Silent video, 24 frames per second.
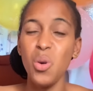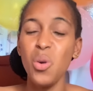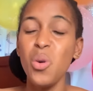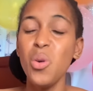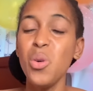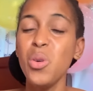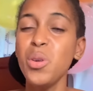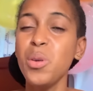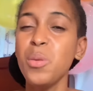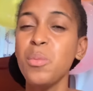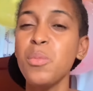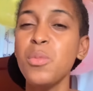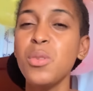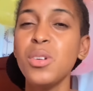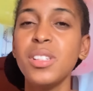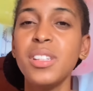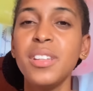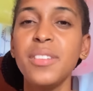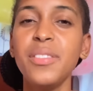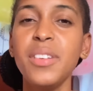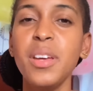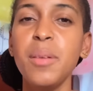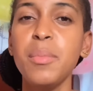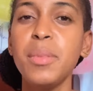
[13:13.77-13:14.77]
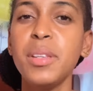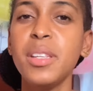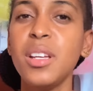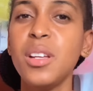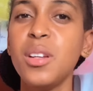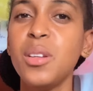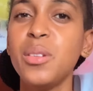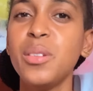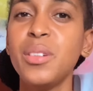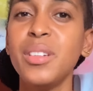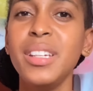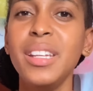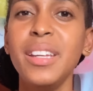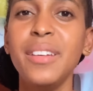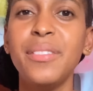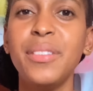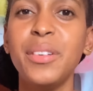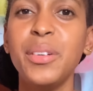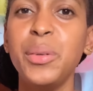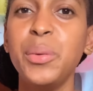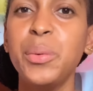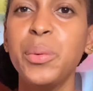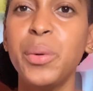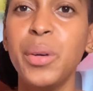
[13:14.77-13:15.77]
oh no motivate me till I don't
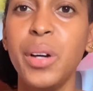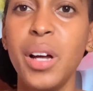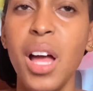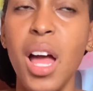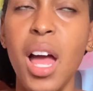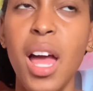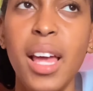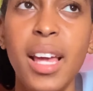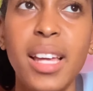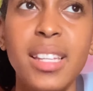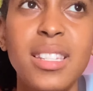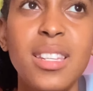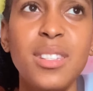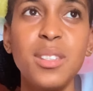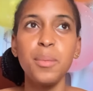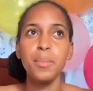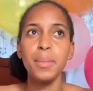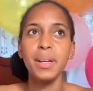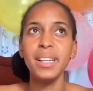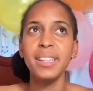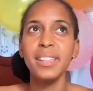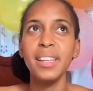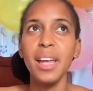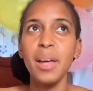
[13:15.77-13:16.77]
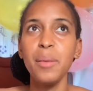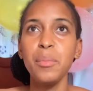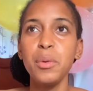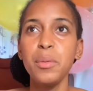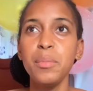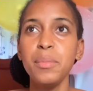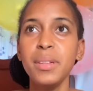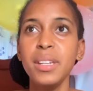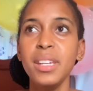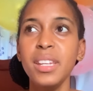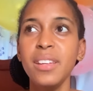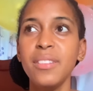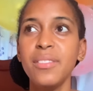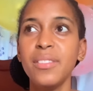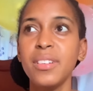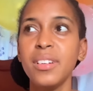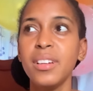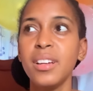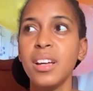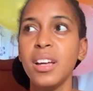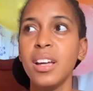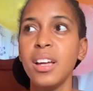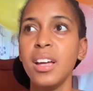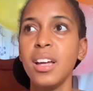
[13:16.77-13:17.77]
even know this is by the time when me never
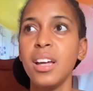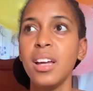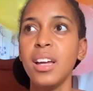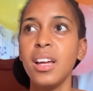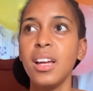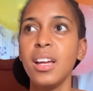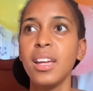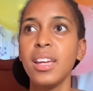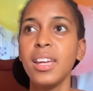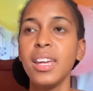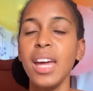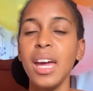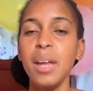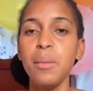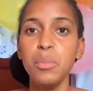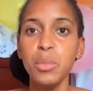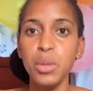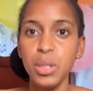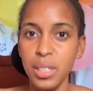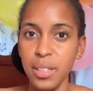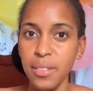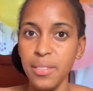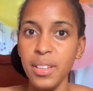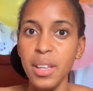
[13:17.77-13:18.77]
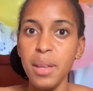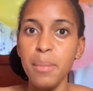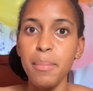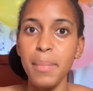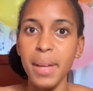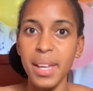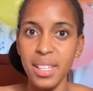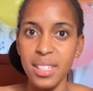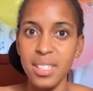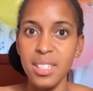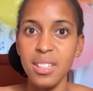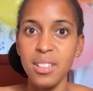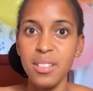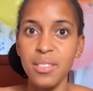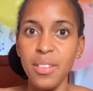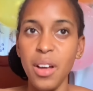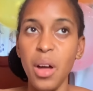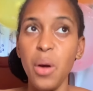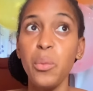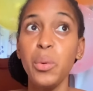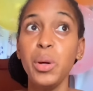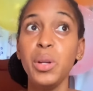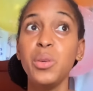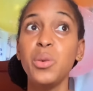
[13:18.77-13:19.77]
can motivate myself
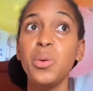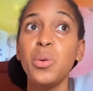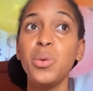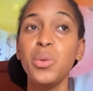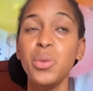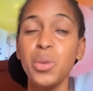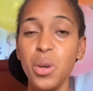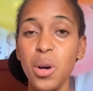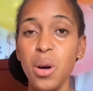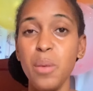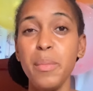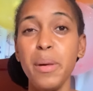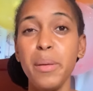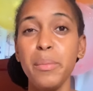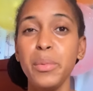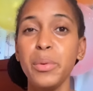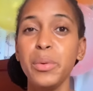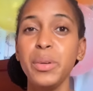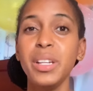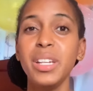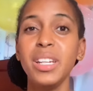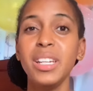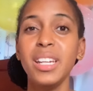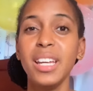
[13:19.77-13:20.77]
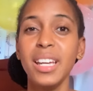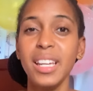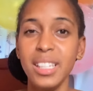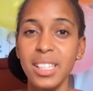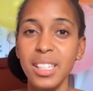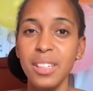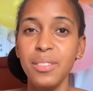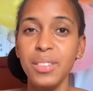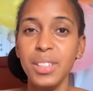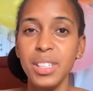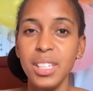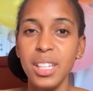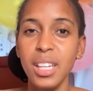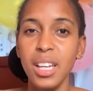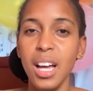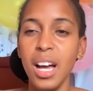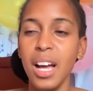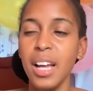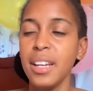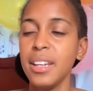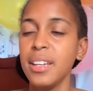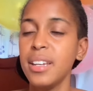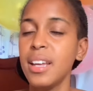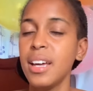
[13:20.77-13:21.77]
and when uno come at me with negativity
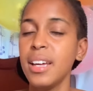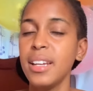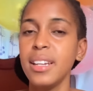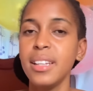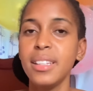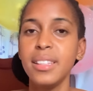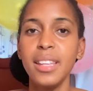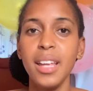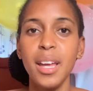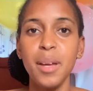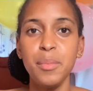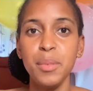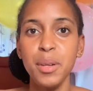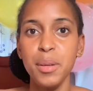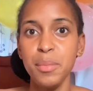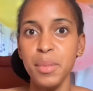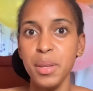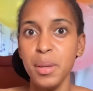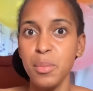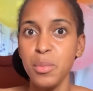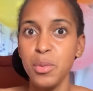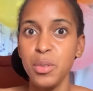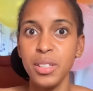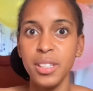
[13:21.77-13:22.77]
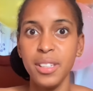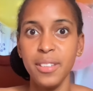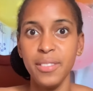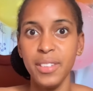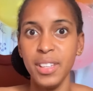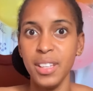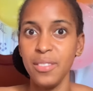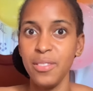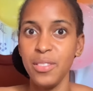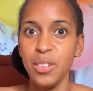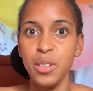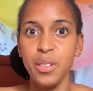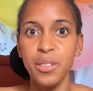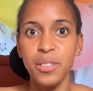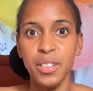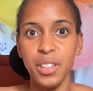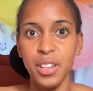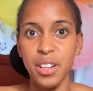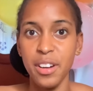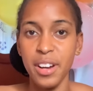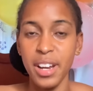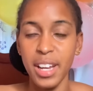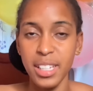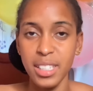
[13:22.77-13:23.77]
at that the time they me motivate for the
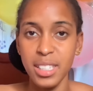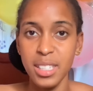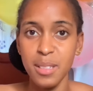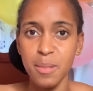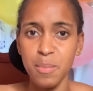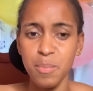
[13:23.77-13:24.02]
video right